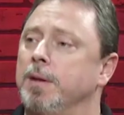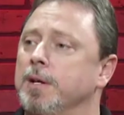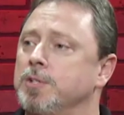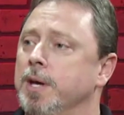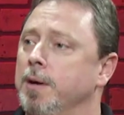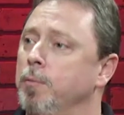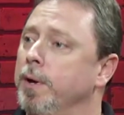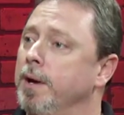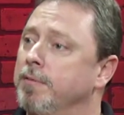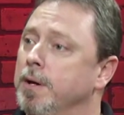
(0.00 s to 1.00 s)
next camp we
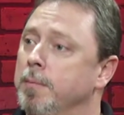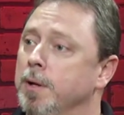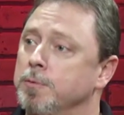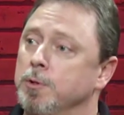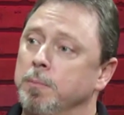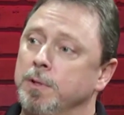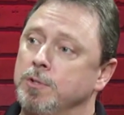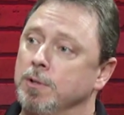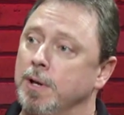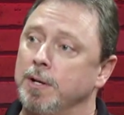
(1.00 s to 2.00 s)
have coming up is going to be
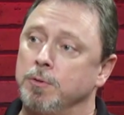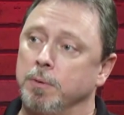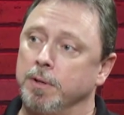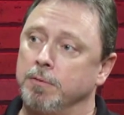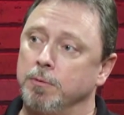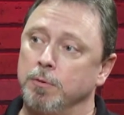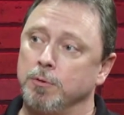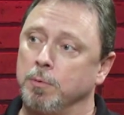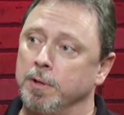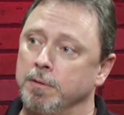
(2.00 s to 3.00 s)
July 20th through the
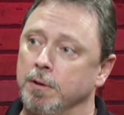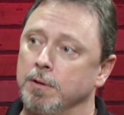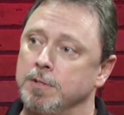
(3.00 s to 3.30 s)
23rd.